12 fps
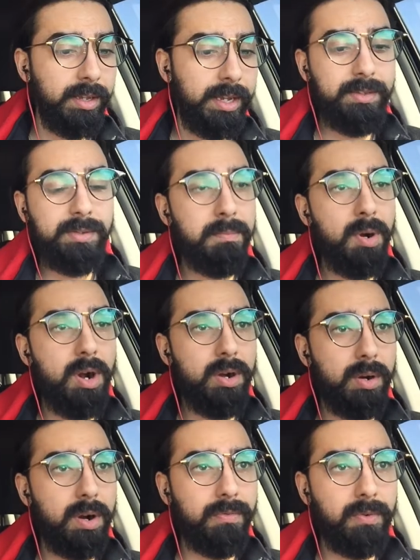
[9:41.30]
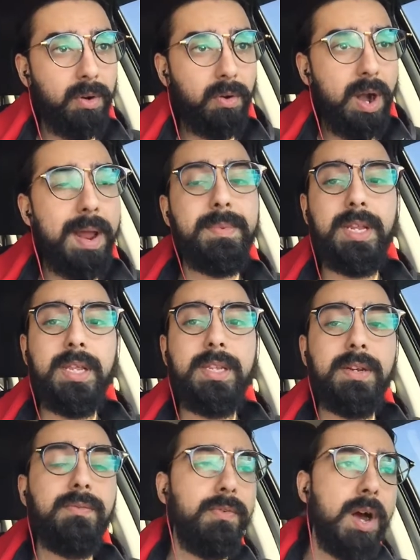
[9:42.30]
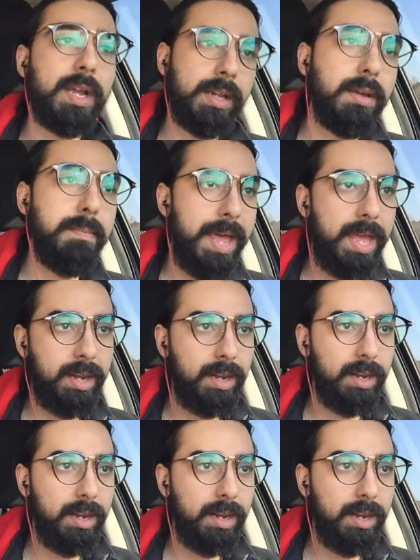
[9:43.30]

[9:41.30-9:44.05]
he's a murderer for a crime that he didn't fucking commit.